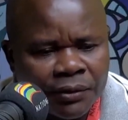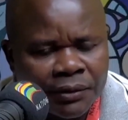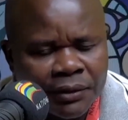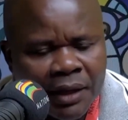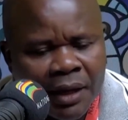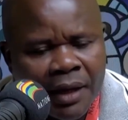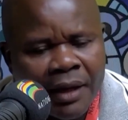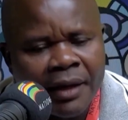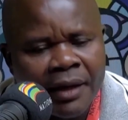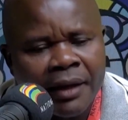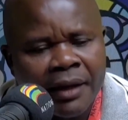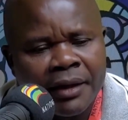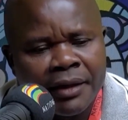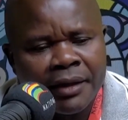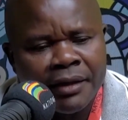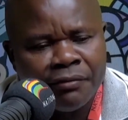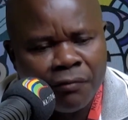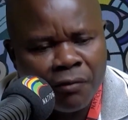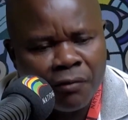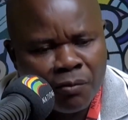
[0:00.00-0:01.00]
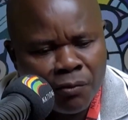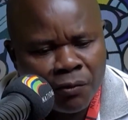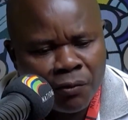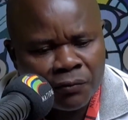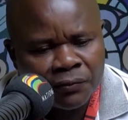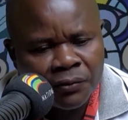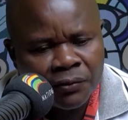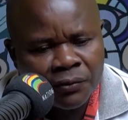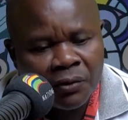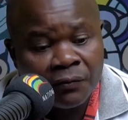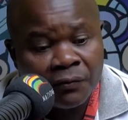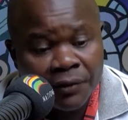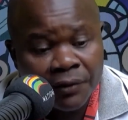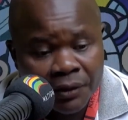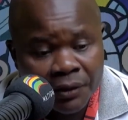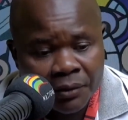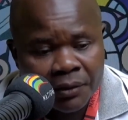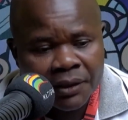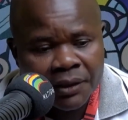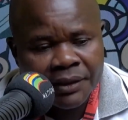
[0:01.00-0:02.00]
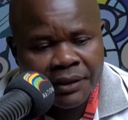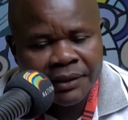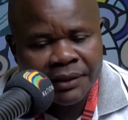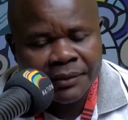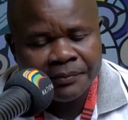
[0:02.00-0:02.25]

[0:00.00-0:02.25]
under any form of regulation?